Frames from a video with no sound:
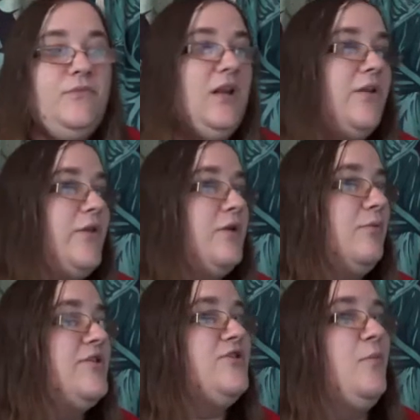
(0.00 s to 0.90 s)
in the
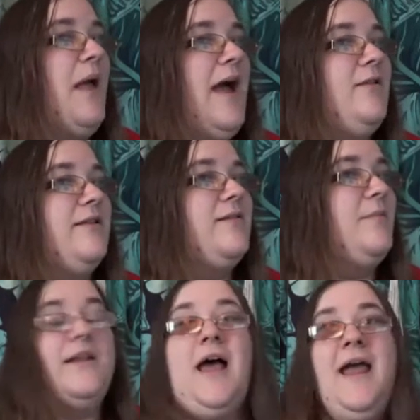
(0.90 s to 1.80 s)
original palace,
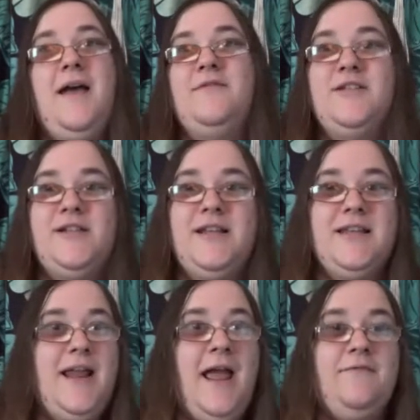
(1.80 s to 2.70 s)
but I haven't
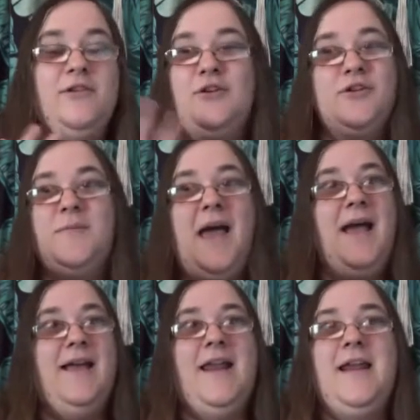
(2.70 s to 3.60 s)
cheated, I haven't looked
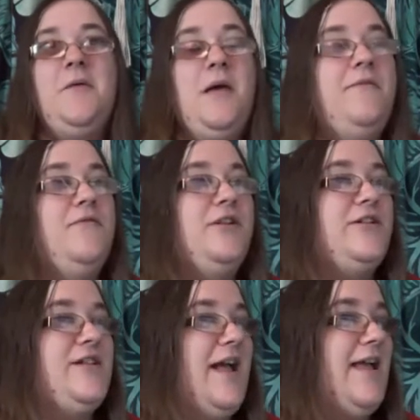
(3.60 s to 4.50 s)
back at any of my
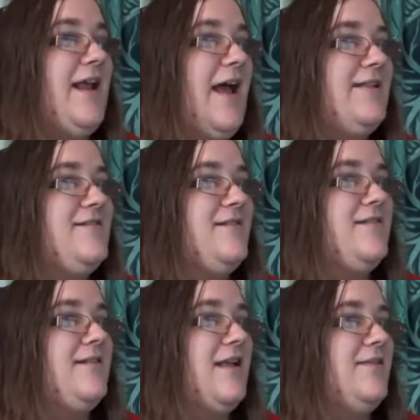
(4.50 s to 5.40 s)
footage yet,
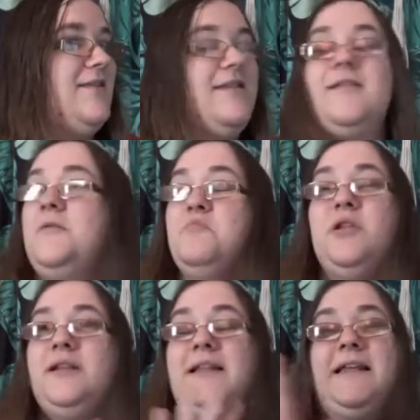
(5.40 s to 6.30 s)
this is
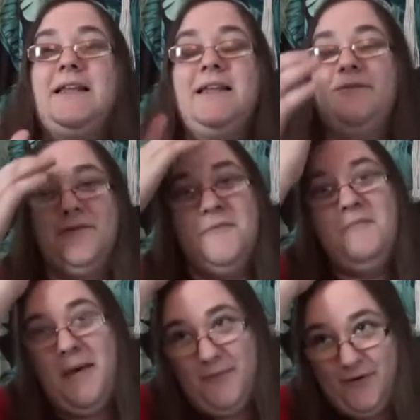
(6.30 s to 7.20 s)
completely from
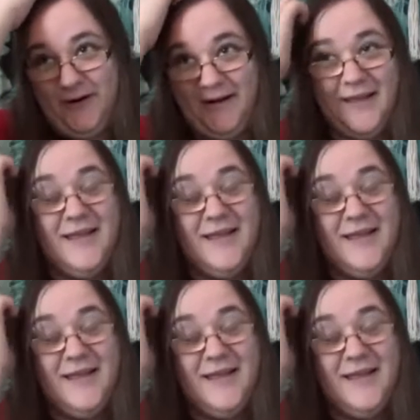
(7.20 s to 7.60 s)
memory.